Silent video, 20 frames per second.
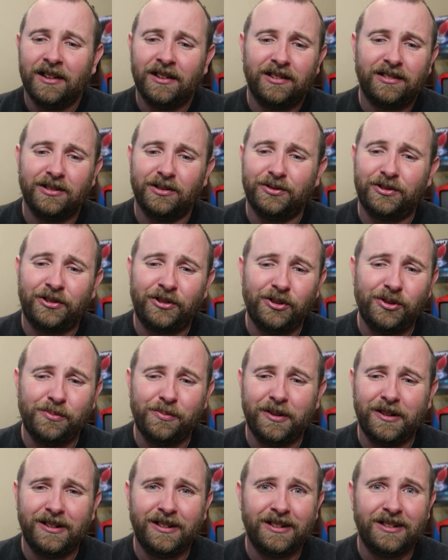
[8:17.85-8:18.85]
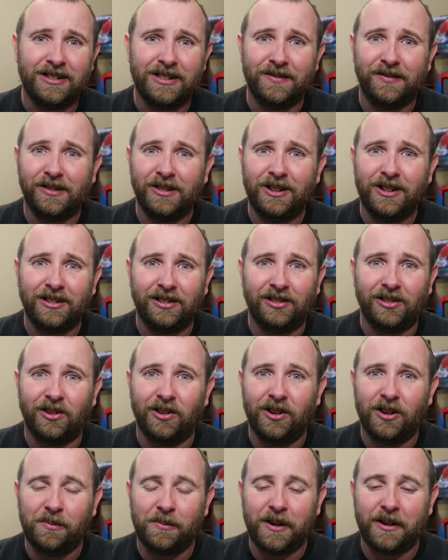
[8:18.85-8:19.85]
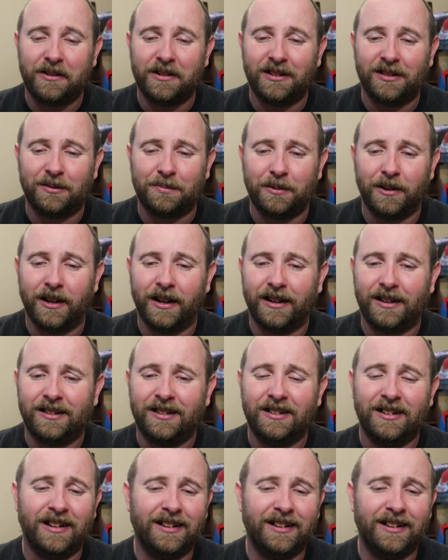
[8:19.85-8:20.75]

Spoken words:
So Truman, you've lost all my respect.